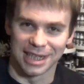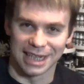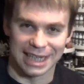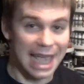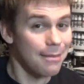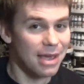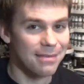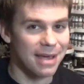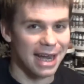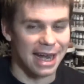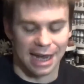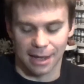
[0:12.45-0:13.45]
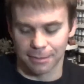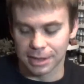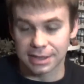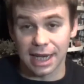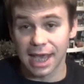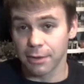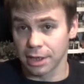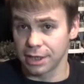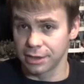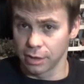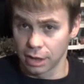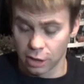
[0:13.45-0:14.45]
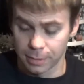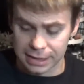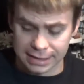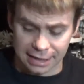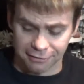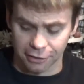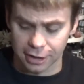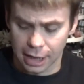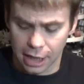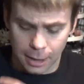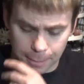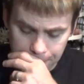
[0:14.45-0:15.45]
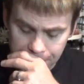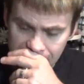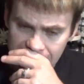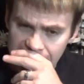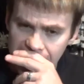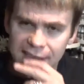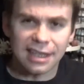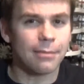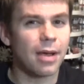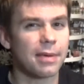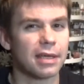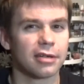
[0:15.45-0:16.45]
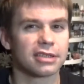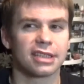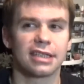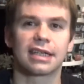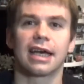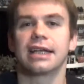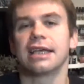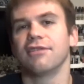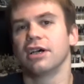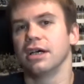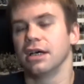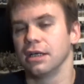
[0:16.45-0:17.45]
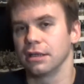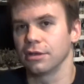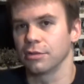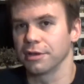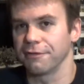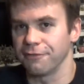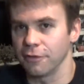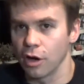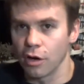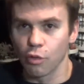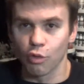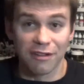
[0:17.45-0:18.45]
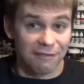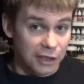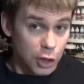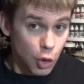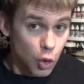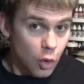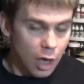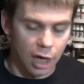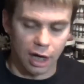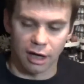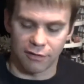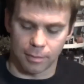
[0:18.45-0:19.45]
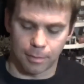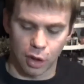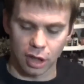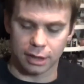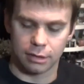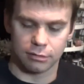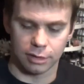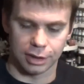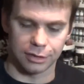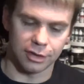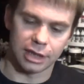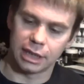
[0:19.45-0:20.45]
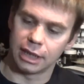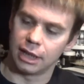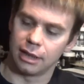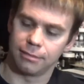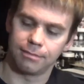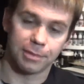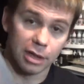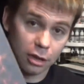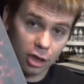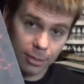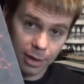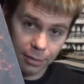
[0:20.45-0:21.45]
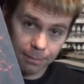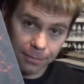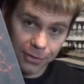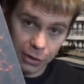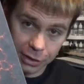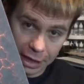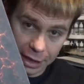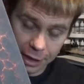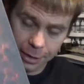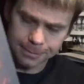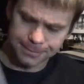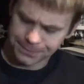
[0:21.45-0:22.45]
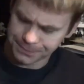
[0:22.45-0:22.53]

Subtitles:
Gaming Mayhem. Today we're going to do a little bit different. I thought it might be interesting to kind of give a little review of a book. We're going to do the Imperial Armour 13 here.